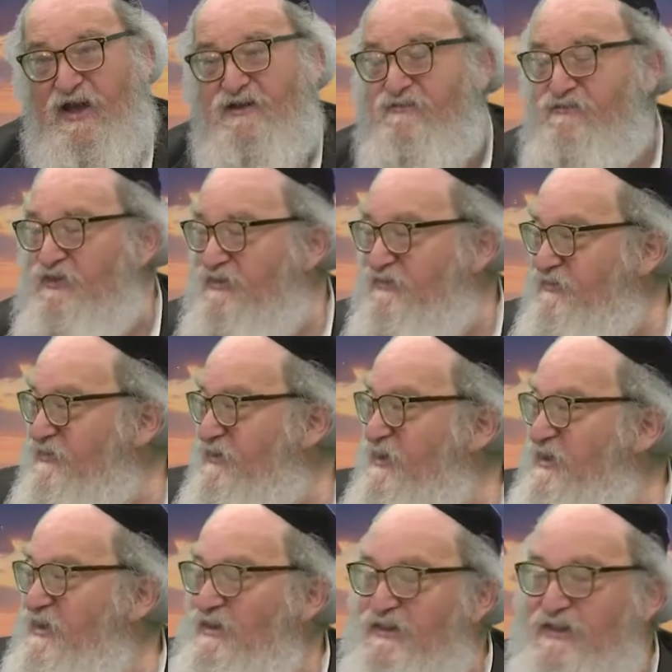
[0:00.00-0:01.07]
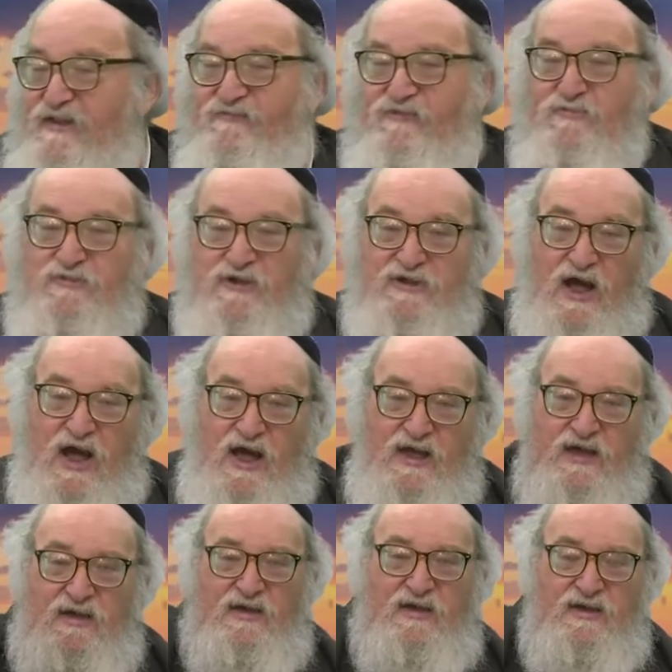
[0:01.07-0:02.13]
they kind of just leave him to
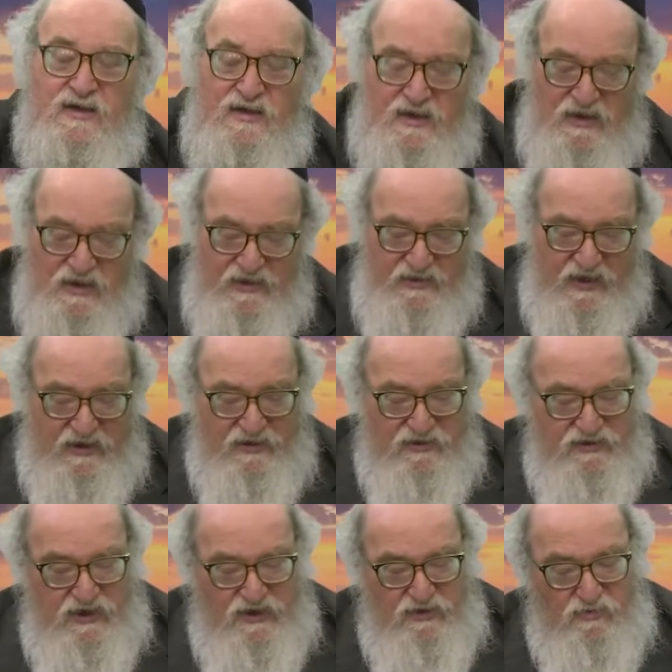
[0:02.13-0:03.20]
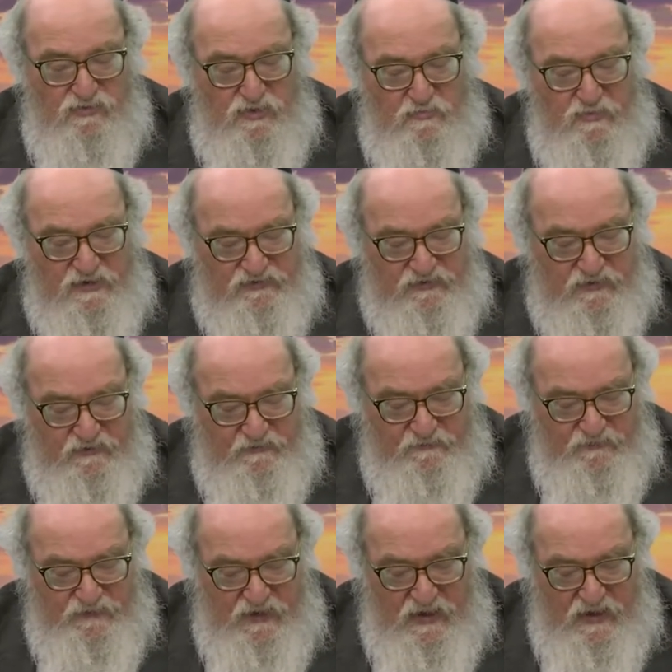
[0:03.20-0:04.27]
die, and they continue the mission.
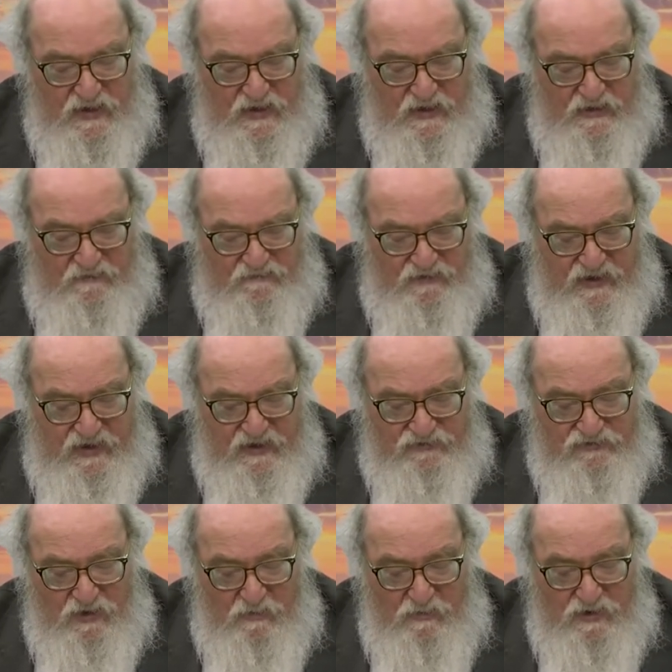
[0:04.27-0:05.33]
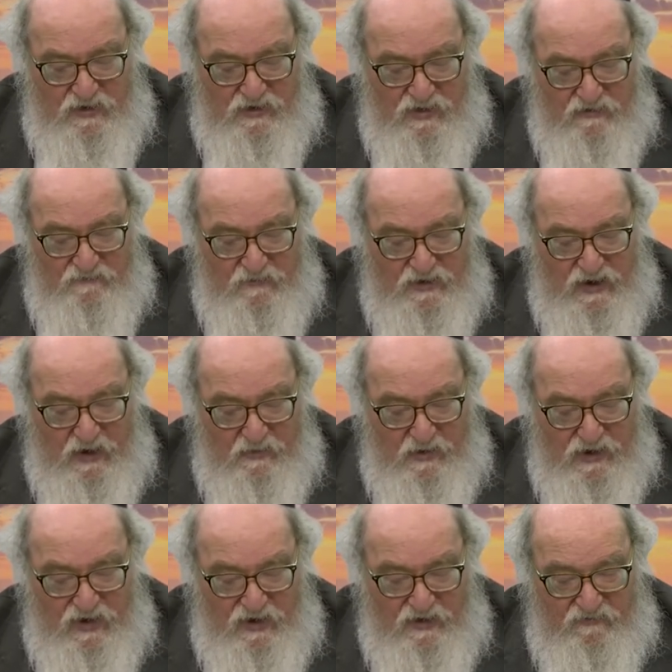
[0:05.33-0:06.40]
V'yesh amad alav
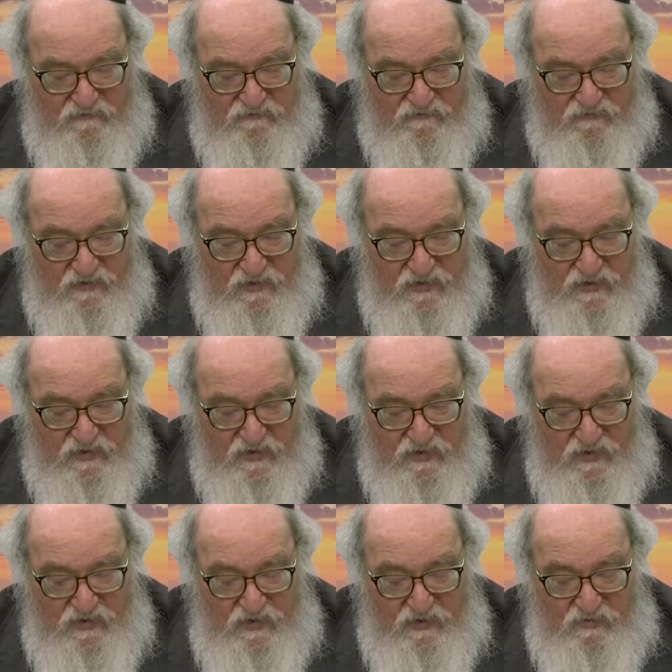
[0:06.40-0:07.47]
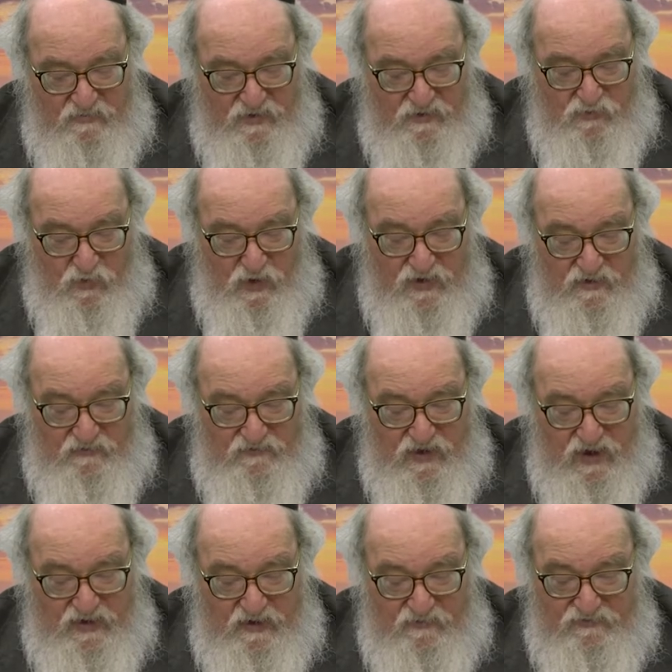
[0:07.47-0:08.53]
minare Yayav. But one of
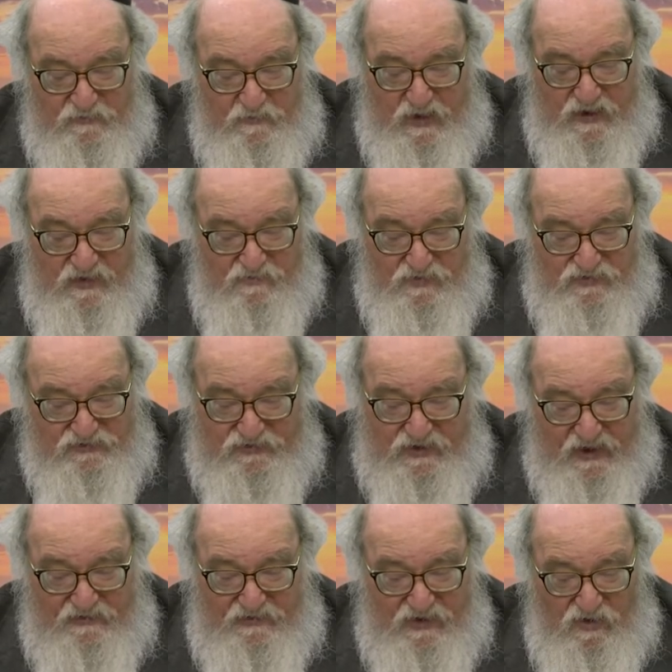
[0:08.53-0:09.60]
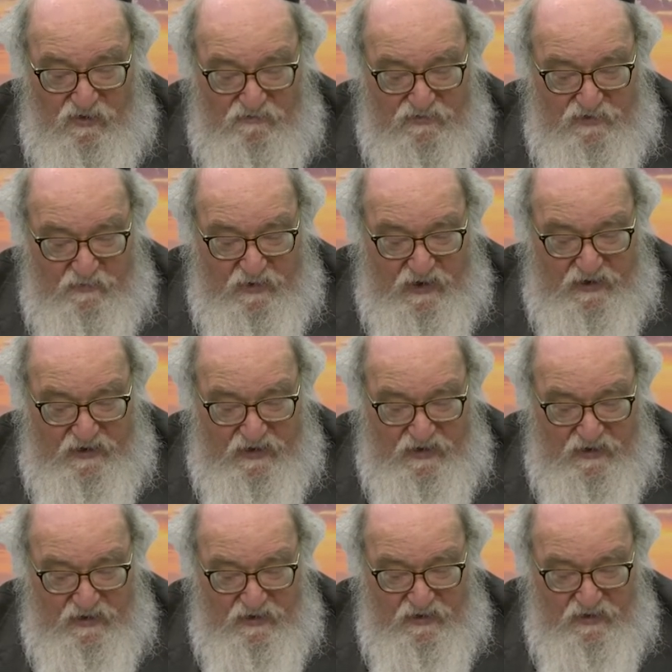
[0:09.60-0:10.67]
Yayav's men was standing over the
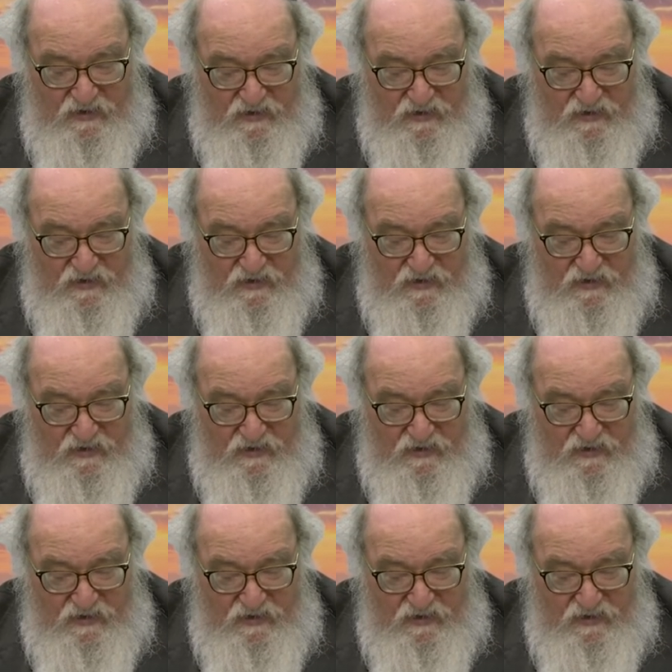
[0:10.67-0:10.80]
body,